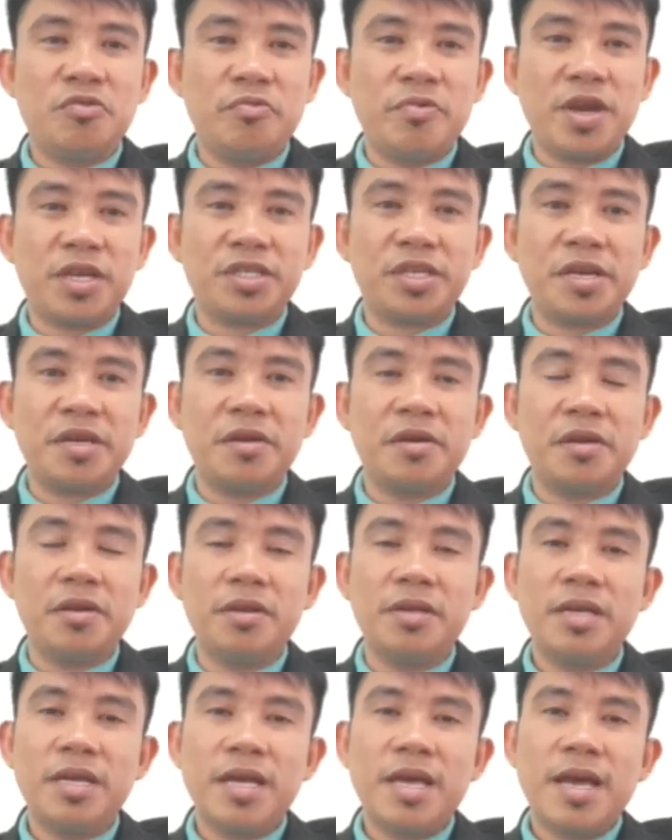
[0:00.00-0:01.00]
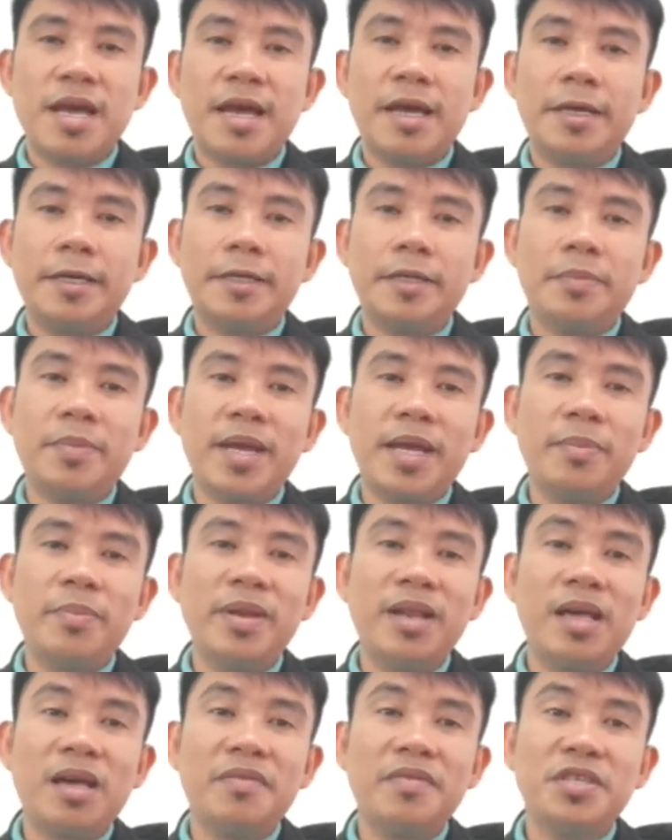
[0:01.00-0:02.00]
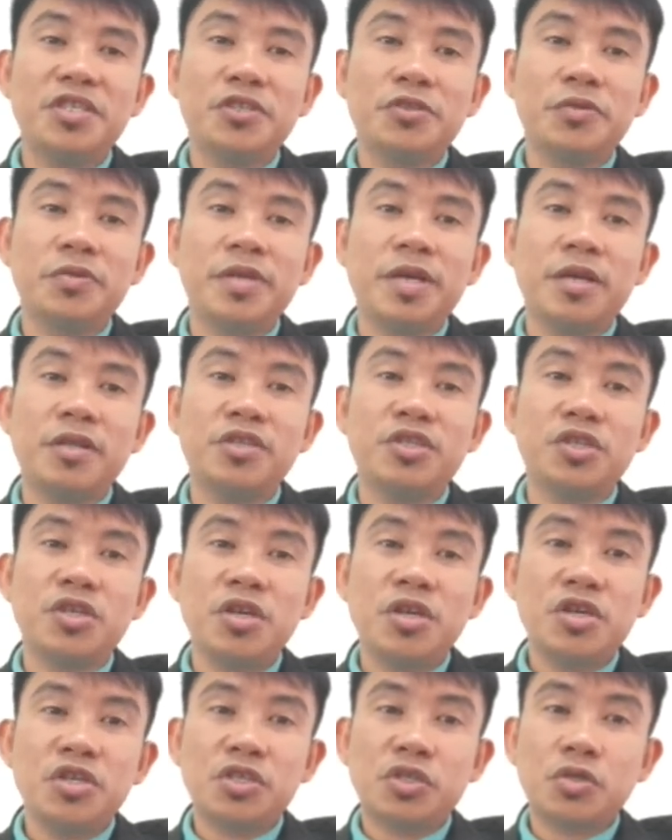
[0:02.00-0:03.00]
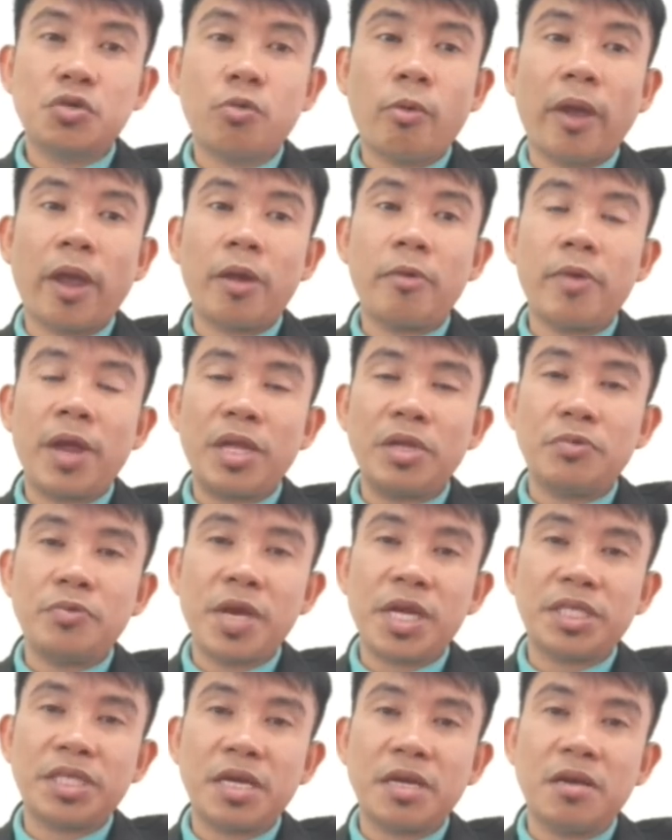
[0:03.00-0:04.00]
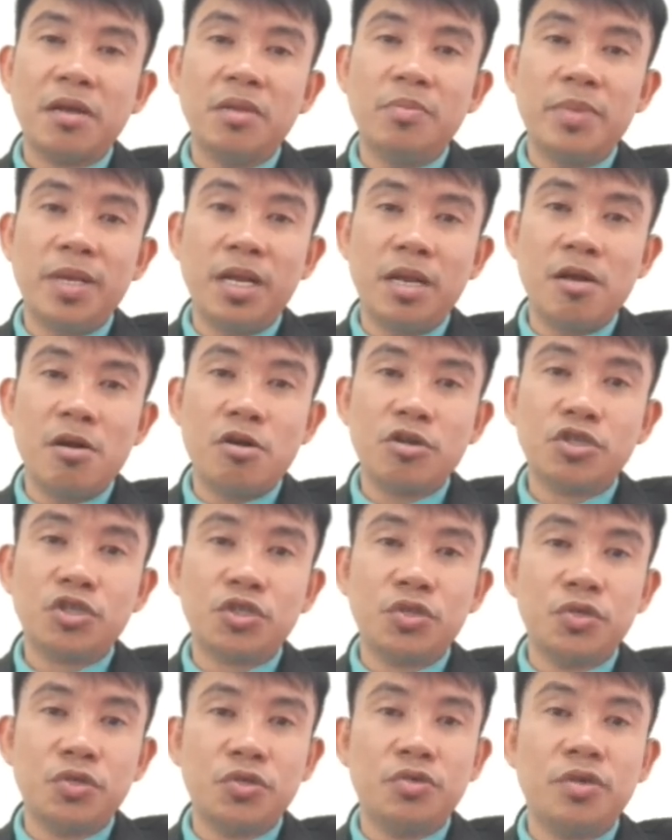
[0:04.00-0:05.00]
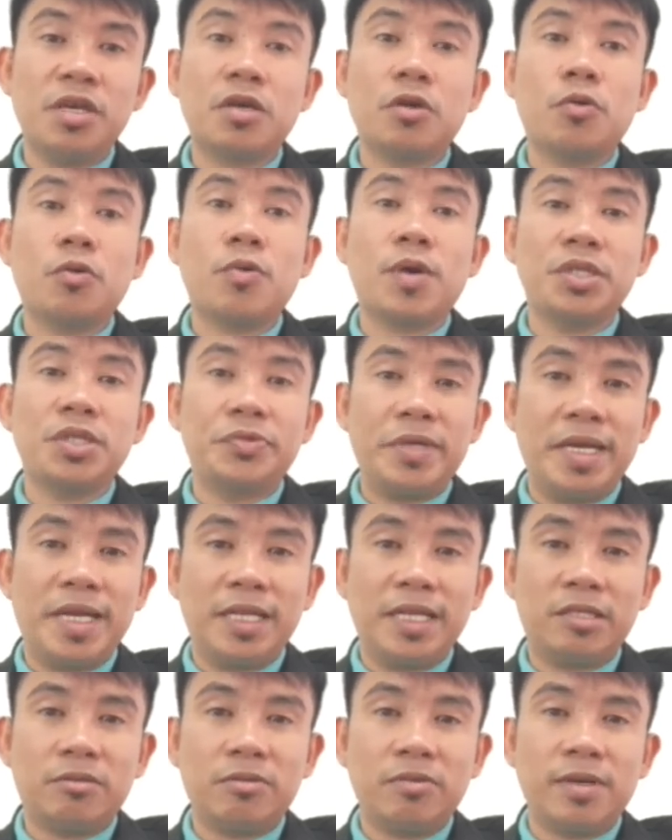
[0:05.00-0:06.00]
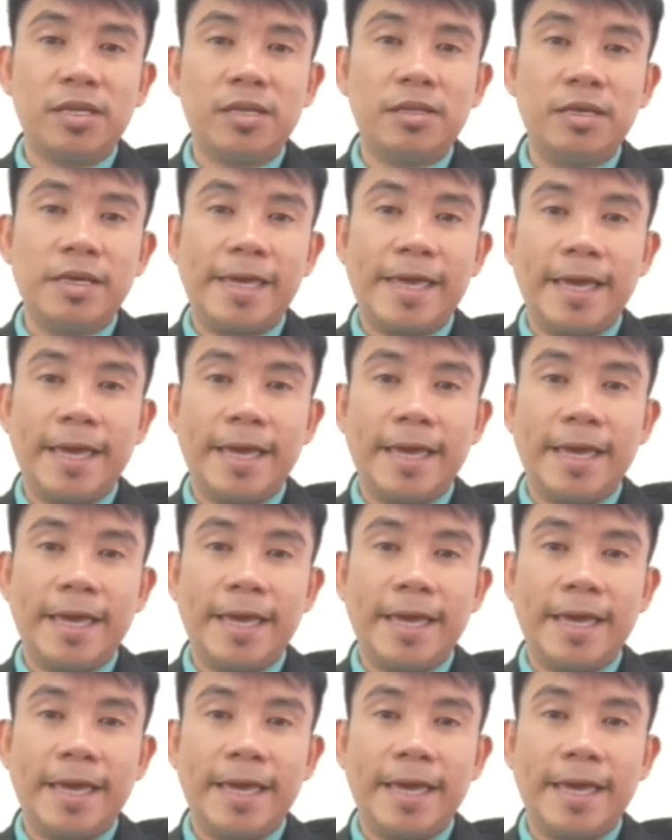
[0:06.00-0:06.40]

Rectangle. My beloved students, square and rectangle belongs to a quadrilateral.